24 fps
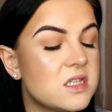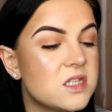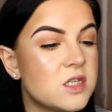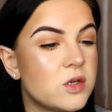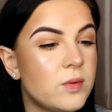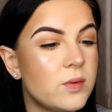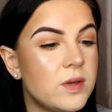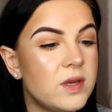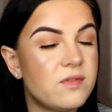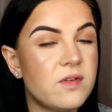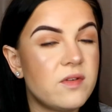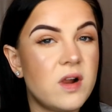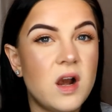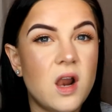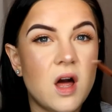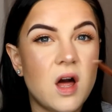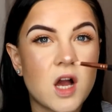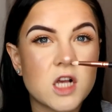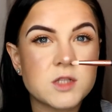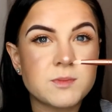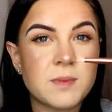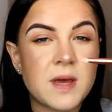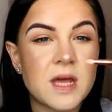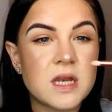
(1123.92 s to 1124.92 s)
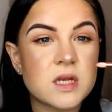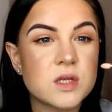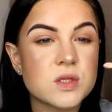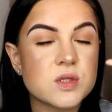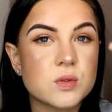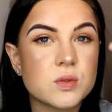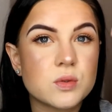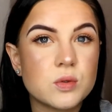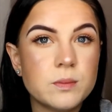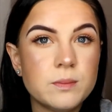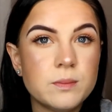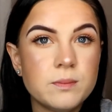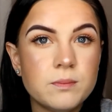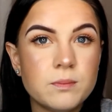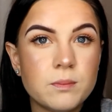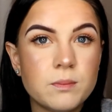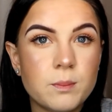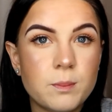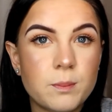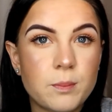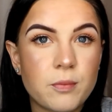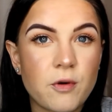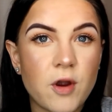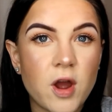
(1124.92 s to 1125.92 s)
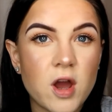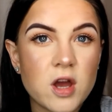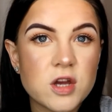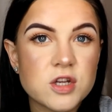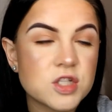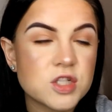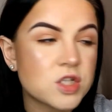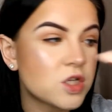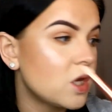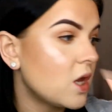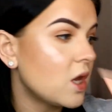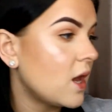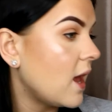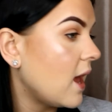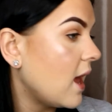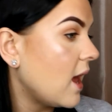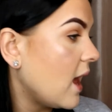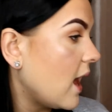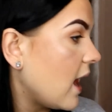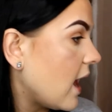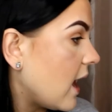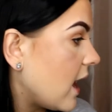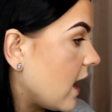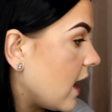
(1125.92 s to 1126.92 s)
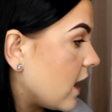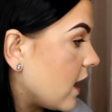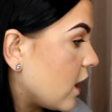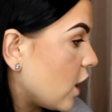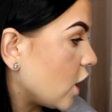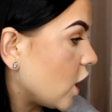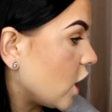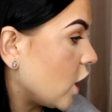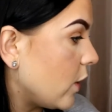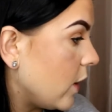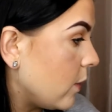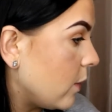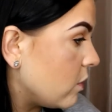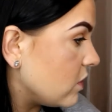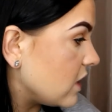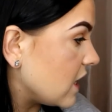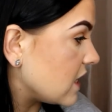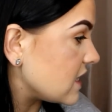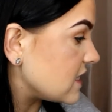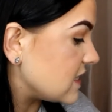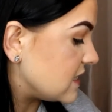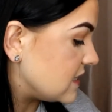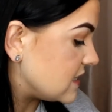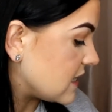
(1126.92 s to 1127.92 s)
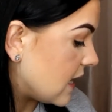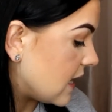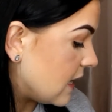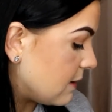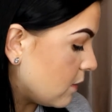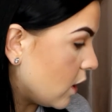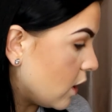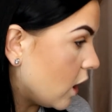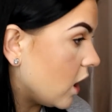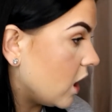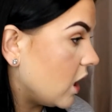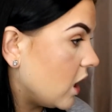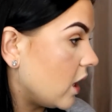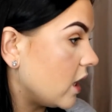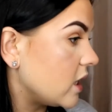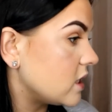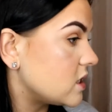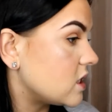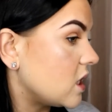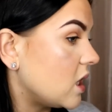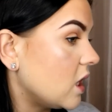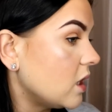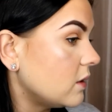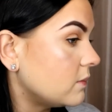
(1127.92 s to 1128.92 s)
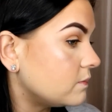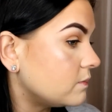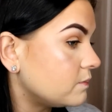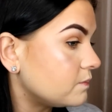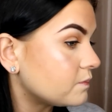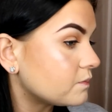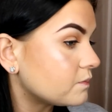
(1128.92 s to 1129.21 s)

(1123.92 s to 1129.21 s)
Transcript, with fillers: Zoeva Luxe pencil brush, and I go in with that same highlighter.